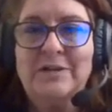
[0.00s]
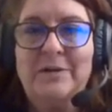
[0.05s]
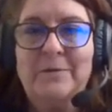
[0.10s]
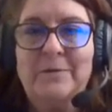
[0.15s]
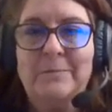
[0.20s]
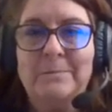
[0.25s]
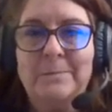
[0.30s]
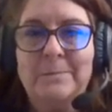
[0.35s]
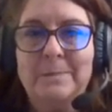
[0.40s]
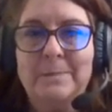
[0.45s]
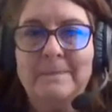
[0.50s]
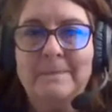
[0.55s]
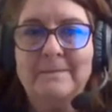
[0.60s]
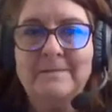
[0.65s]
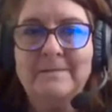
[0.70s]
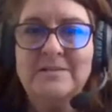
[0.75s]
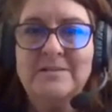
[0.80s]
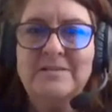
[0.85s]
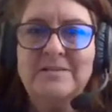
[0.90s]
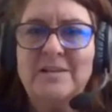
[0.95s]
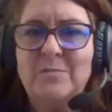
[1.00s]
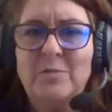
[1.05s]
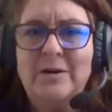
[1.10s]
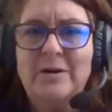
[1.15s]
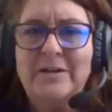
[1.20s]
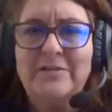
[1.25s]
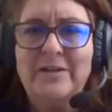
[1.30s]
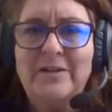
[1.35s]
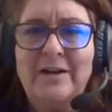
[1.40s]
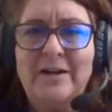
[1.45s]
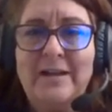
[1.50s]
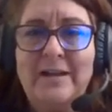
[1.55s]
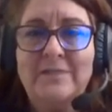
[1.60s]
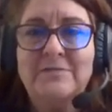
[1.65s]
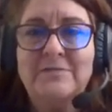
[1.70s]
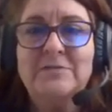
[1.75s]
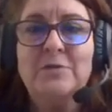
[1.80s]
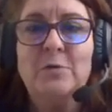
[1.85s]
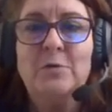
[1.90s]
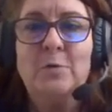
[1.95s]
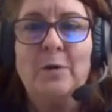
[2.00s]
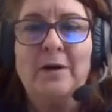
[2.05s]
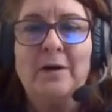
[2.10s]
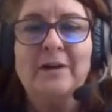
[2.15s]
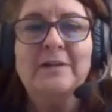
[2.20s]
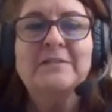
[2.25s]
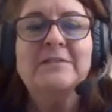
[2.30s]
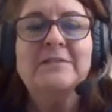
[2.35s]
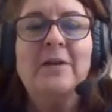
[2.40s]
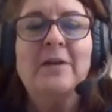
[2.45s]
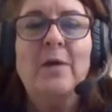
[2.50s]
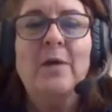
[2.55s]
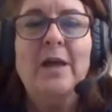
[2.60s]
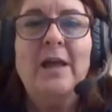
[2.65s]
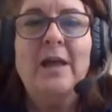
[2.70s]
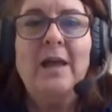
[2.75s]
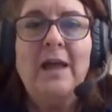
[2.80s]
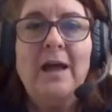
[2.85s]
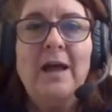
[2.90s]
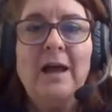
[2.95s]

So somewhere in there I have schoolwork. So,